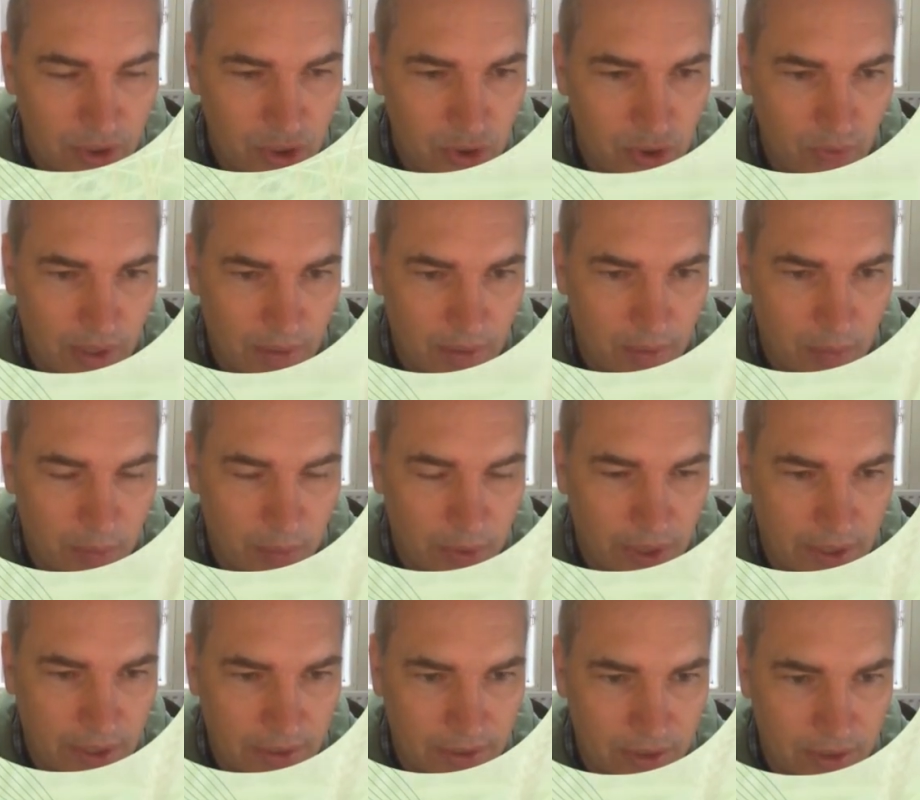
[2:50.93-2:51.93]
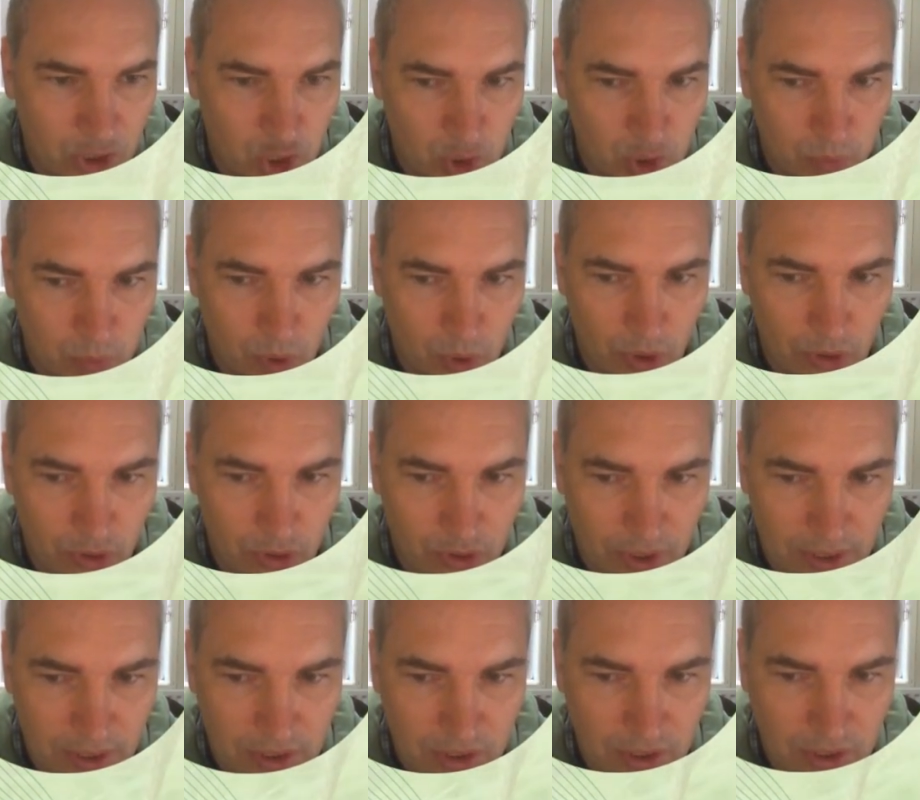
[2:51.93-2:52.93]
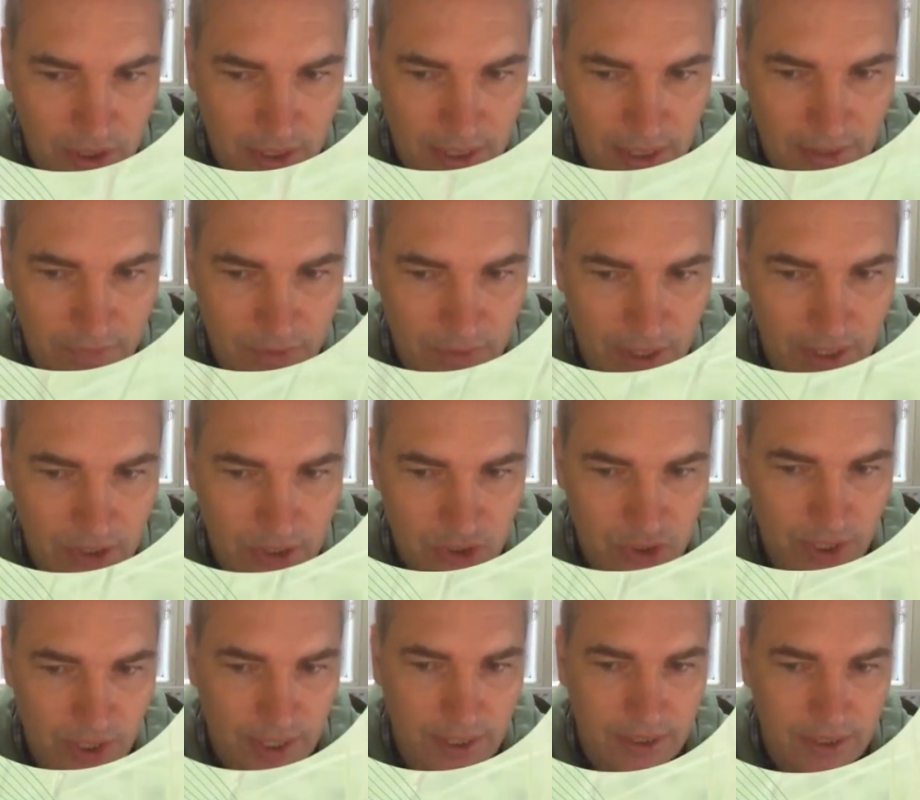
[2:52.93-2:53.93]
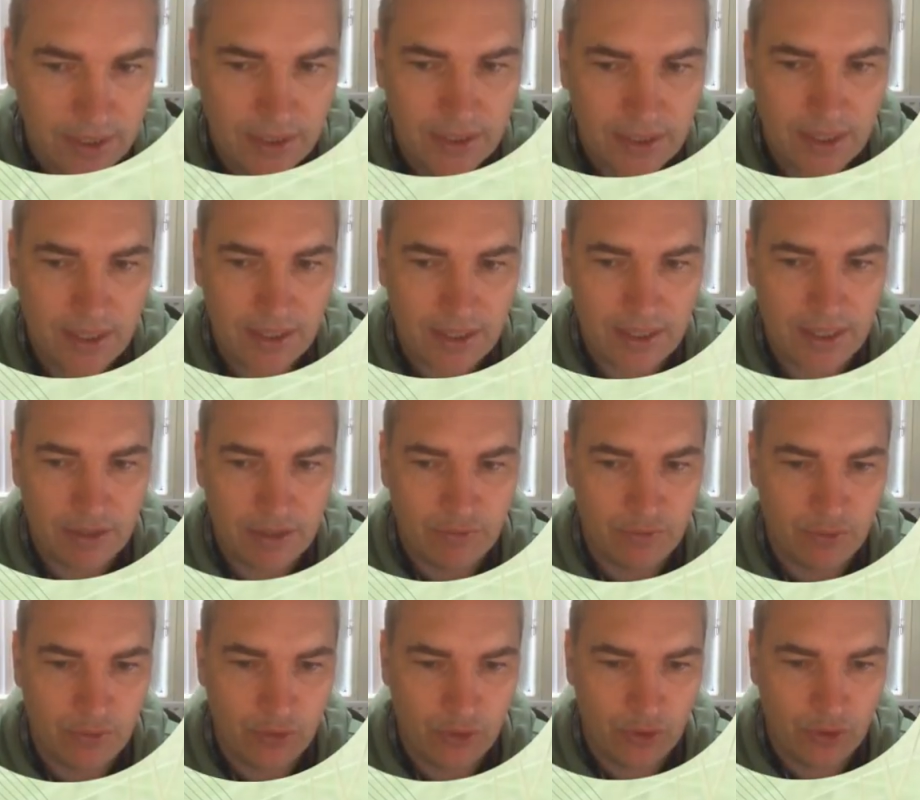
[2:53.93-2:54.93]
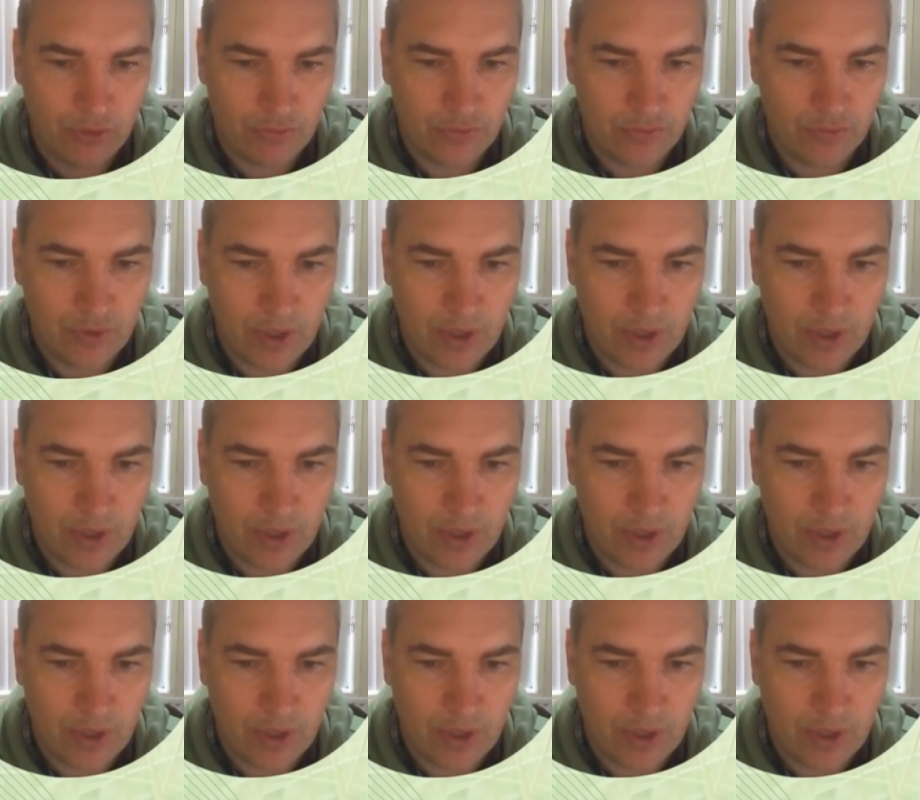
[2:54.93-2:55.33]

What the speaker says: So I would plant the smaller things on the left hand side and get further